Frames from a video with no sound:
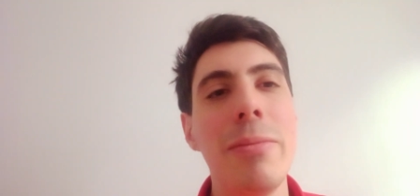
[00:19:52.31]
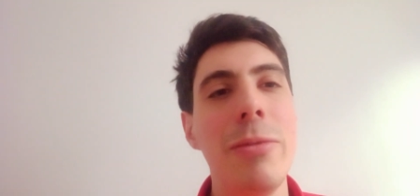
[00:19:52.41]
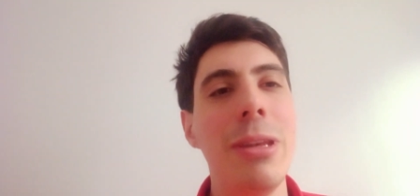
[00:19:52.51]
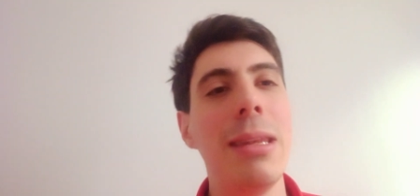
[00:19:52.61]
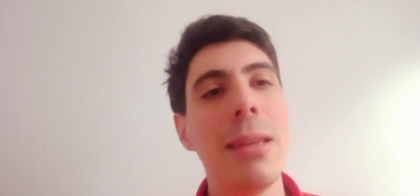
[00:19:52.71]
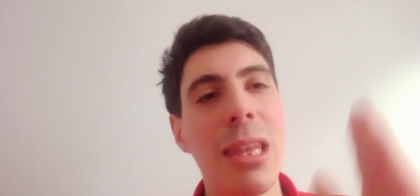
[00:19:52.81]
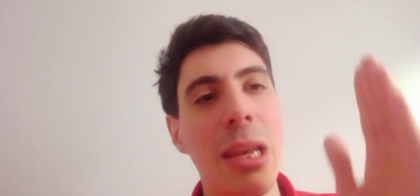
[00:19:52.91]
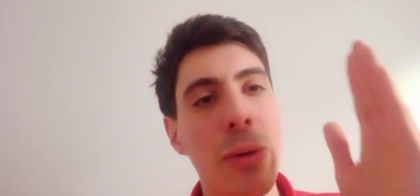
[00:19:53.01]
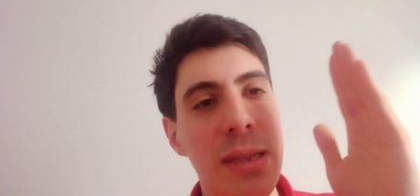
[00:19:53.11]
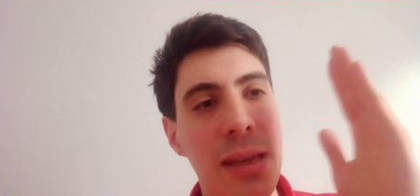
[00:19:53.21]
Meaning that
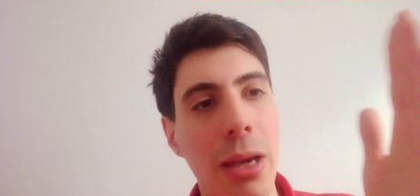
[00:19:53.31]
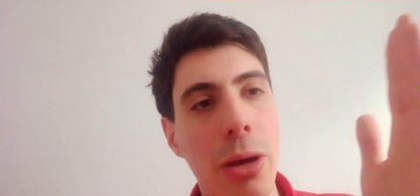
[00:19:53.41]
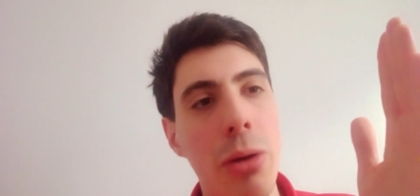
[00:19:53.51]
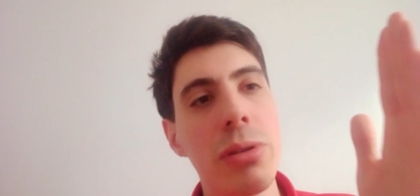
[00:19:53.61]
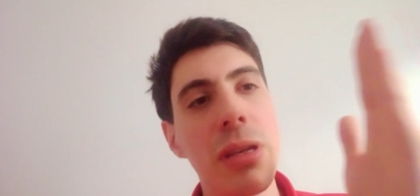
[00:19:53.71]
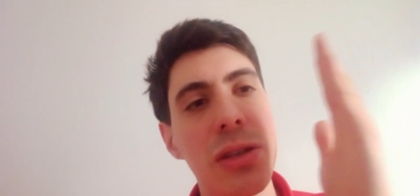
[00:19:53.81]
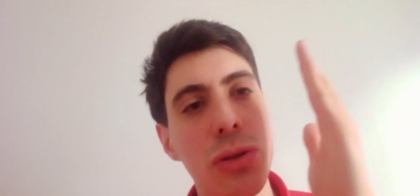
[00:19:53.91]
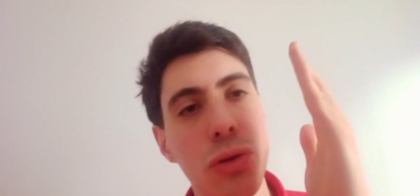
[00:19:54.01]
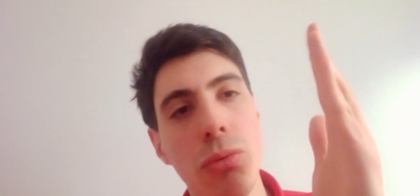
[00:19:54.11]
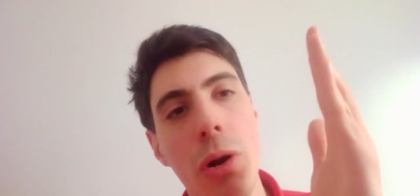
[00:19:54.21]
there is psychosis,
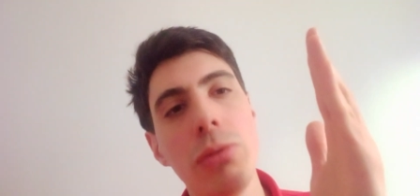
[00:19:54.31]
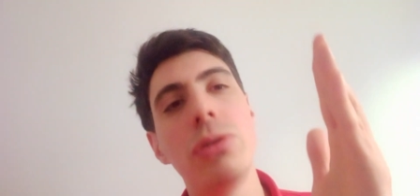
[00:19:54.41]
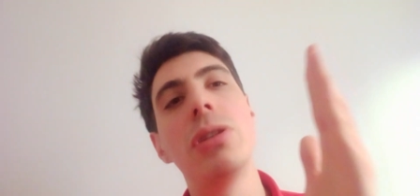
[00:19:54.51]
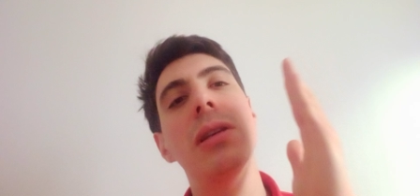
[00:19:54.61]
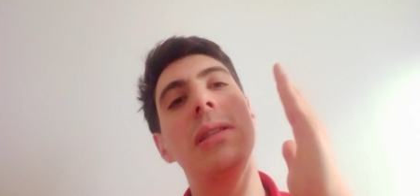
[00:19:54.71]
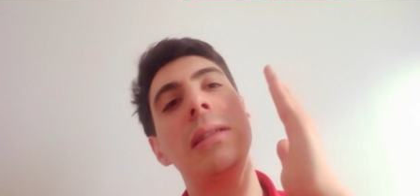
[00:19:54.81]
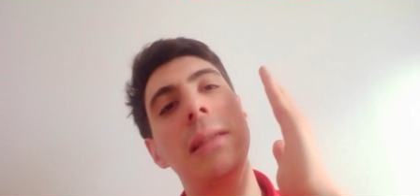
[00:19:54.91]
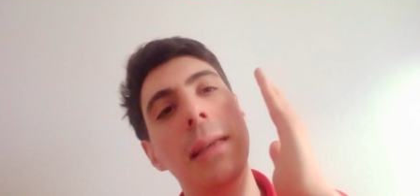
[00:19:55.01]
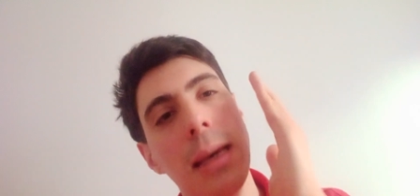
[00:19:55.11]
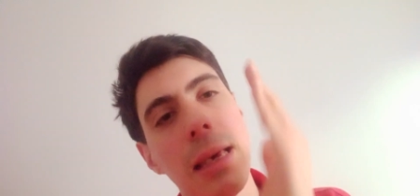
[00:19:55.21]

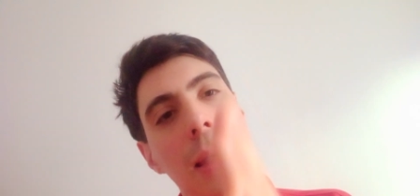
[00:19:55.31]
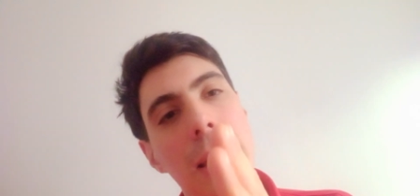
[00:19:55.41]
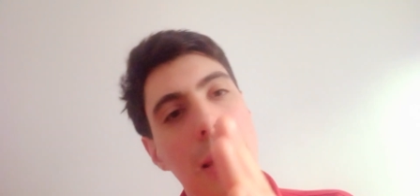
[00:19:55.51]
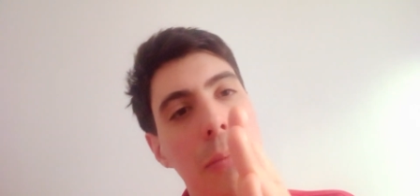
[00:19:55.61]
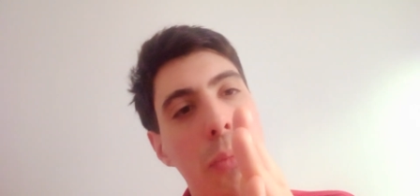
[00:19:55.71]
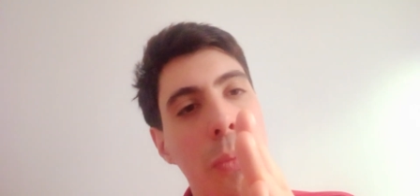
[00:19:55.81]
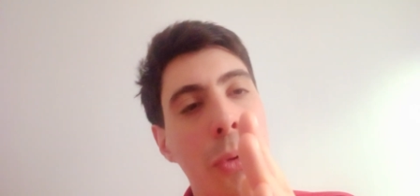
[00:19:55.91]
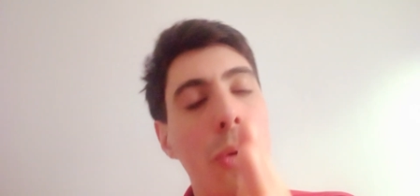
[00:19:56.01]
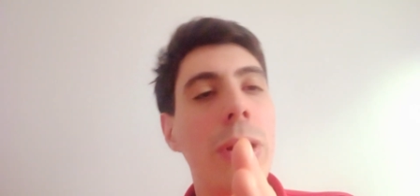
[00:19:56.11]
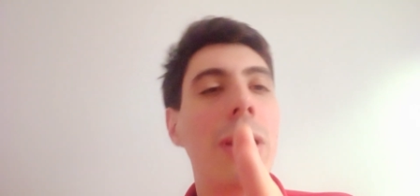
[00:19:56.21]
neurosis,
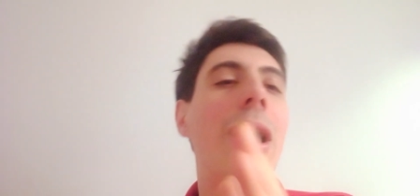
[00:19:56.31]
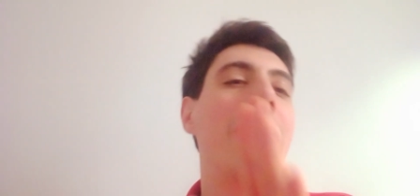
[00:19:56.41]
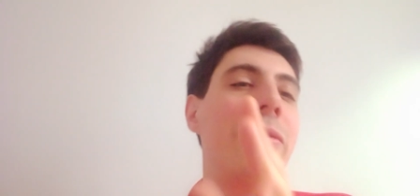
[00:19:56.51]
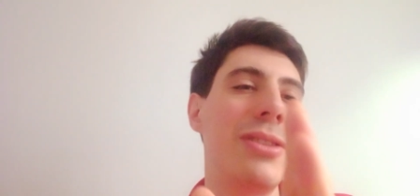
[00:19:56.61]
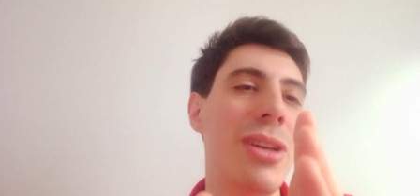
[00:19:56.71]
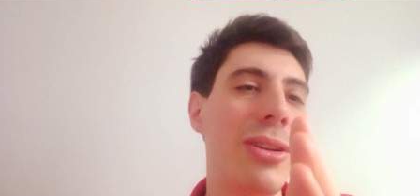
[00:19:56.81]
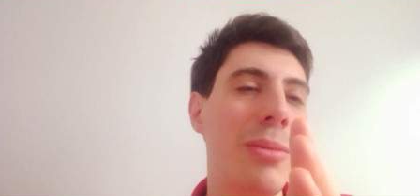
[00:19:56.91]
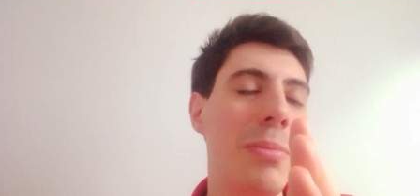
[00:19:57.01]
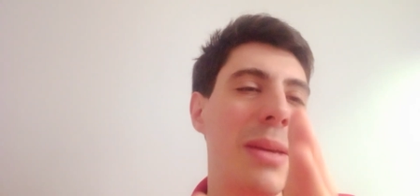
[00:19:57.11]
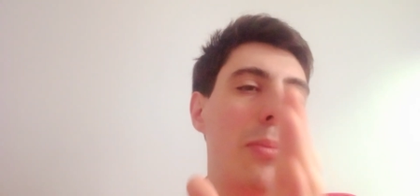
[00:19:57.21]
borderline for
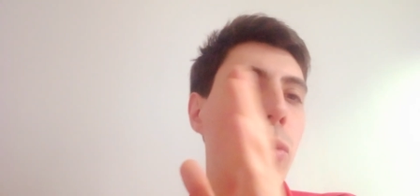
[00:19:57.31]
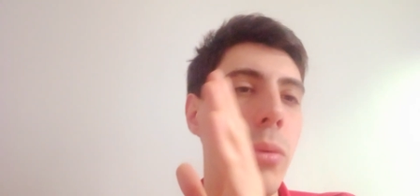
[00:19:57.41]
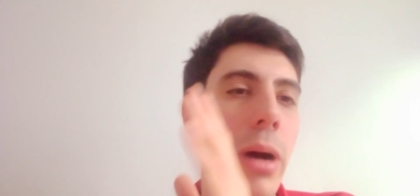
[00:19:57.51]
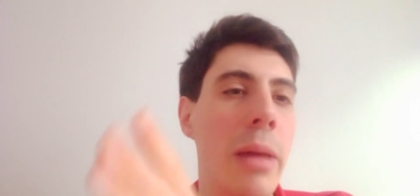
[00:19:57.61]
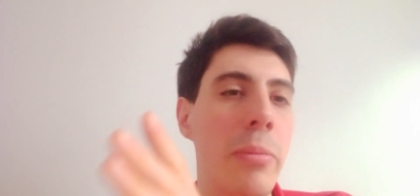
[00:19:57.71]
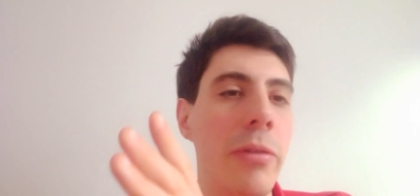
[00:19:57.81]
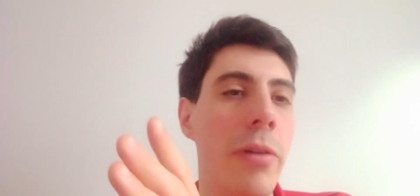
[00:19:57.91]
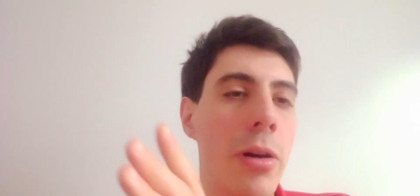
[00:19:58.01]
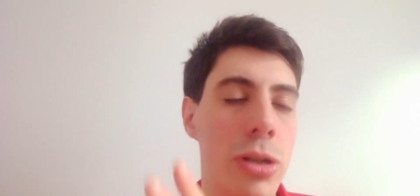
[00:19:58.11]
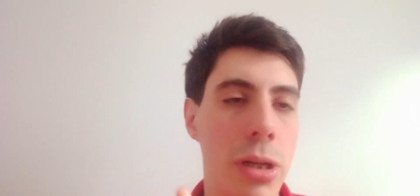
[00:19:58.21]
certain people, and
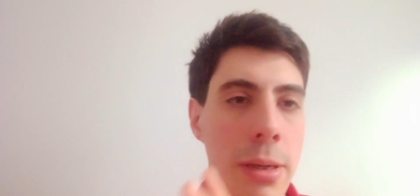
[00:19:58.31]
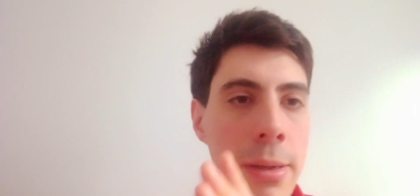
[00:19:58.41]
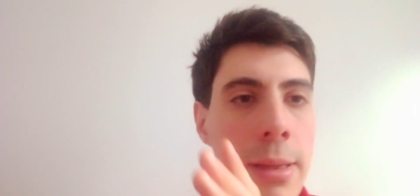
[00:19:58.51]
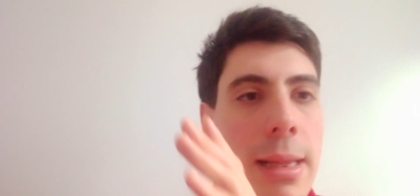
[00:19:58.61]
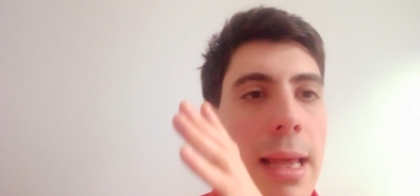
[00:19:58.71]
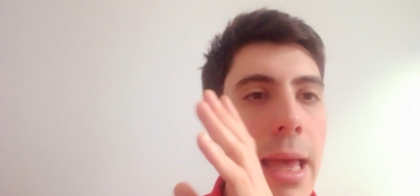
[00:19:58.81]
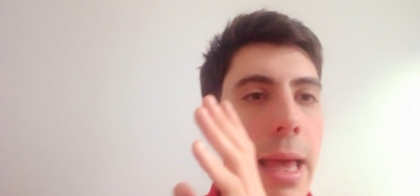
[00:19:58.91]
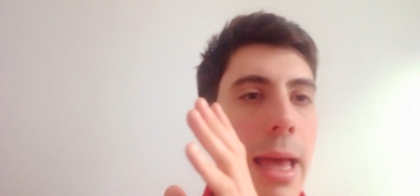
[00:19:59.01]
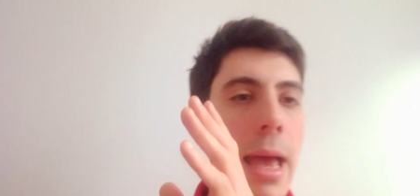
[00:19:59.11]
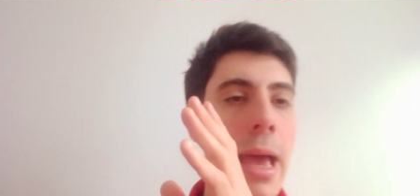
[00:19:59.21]
perversion.
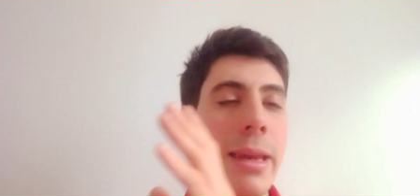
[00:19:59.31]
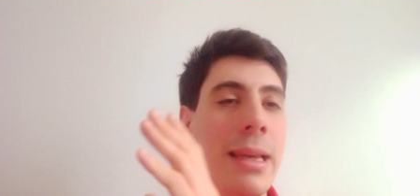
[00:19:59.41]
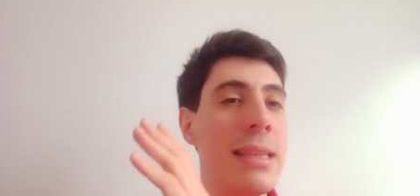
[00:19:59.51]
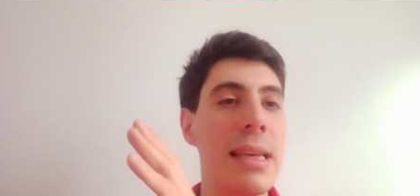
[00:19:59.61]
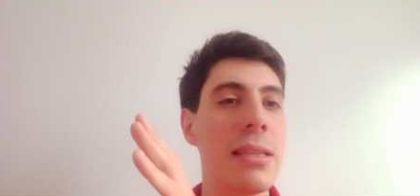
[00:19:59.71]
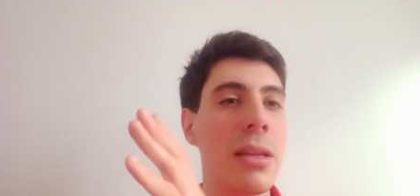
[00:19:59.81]
And he says